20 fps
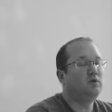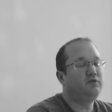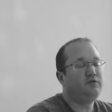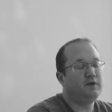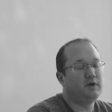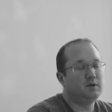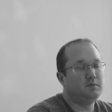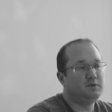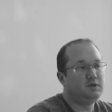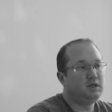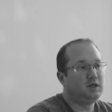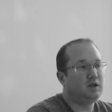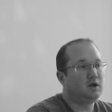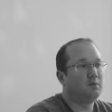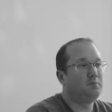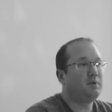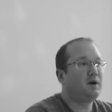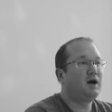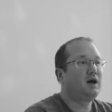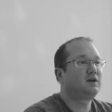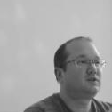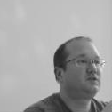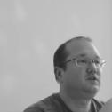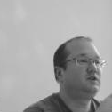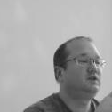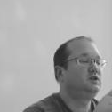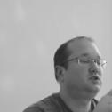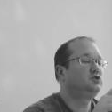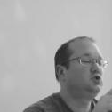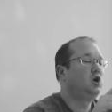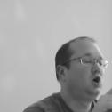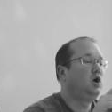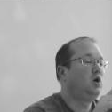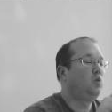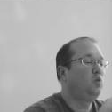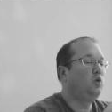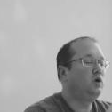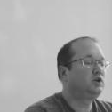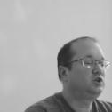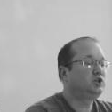will fit in particular boxes,
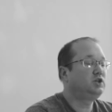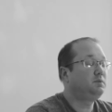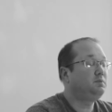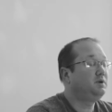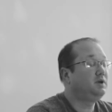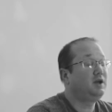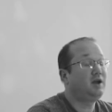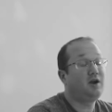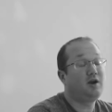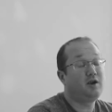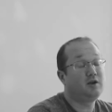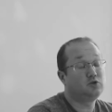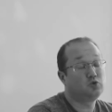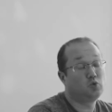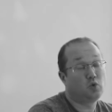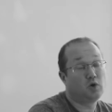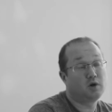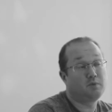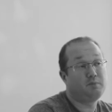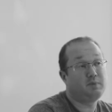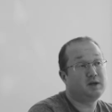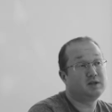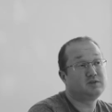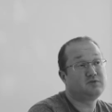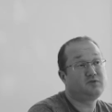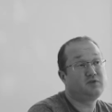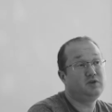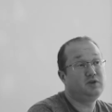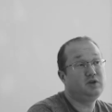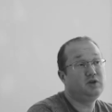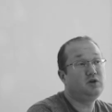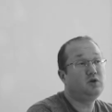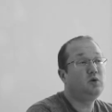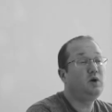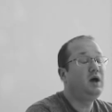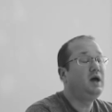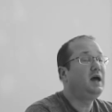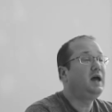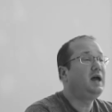which shipping carriers work best for you.